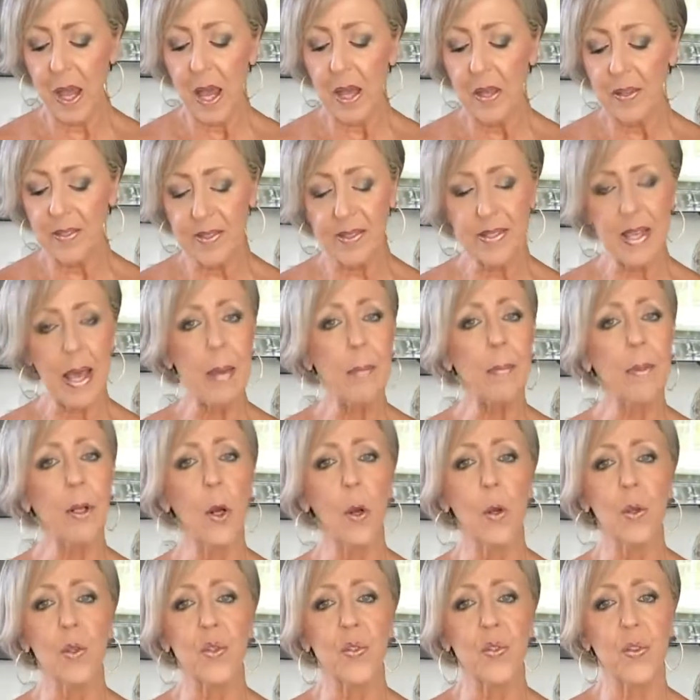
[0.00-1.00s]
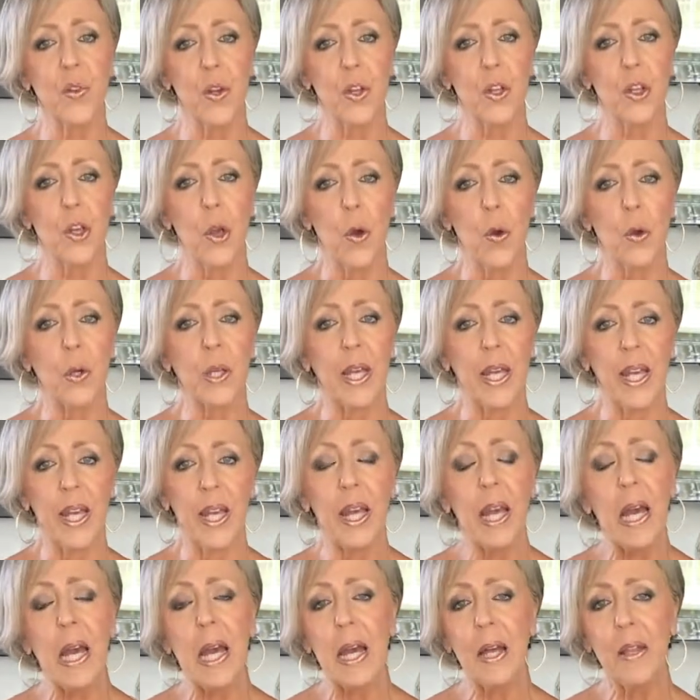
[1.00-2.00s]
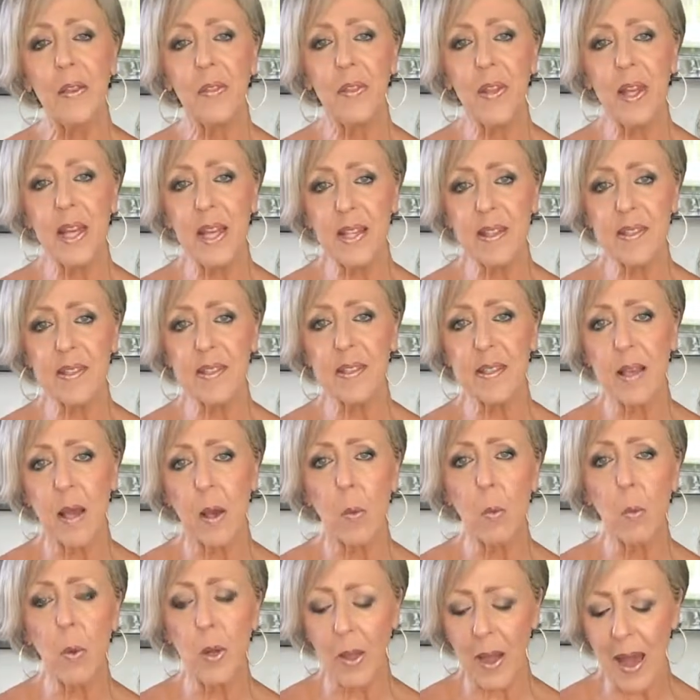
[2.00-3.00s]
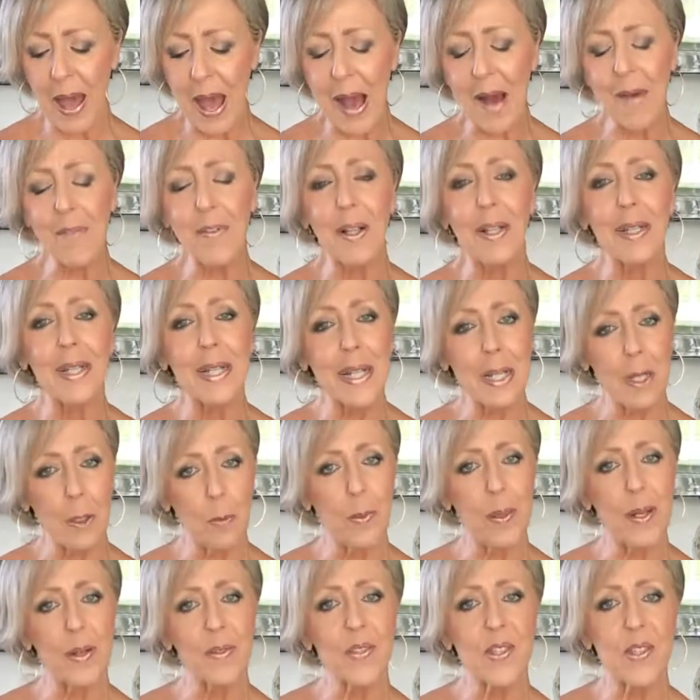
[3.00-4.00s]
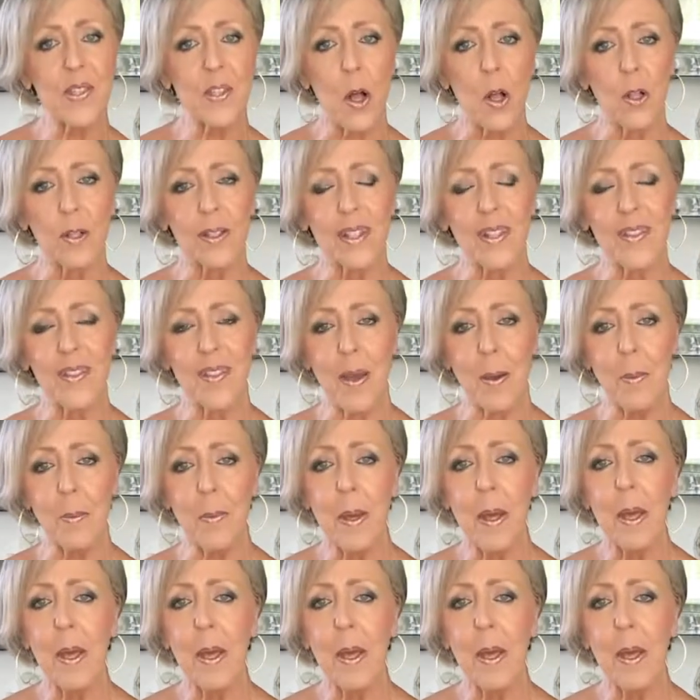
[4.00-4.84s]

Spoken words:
Same goes for gnocchi. These will have a little bit of salt in them,